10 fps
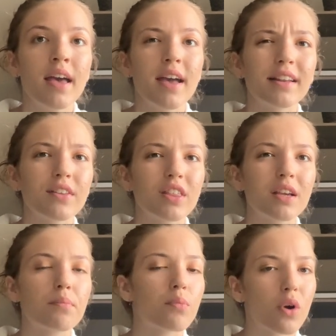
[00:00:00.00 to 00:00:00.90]

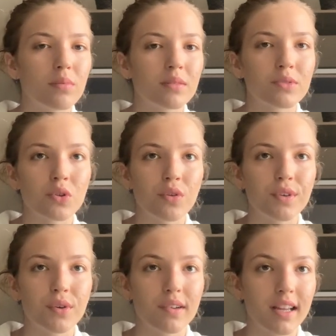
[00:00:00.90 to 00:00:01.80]
anything
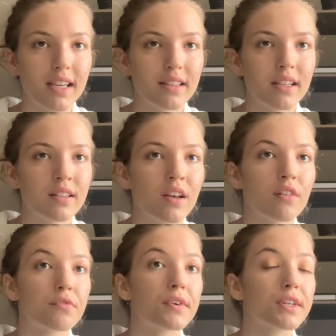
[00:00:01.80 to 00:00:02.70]
problem-solving related,
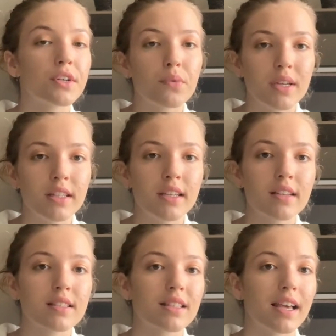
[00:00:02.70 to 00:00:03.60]
further
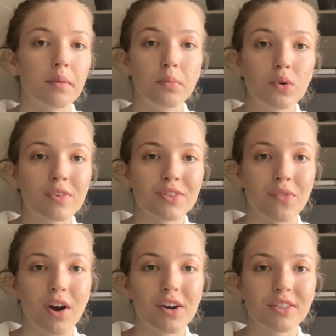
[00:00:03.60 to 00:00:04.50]
readings like books
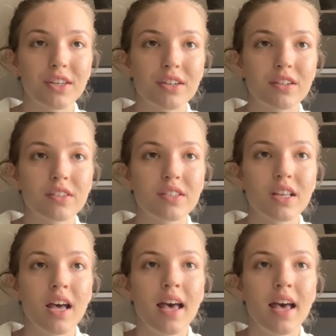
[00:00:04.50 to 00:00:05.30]
or articles,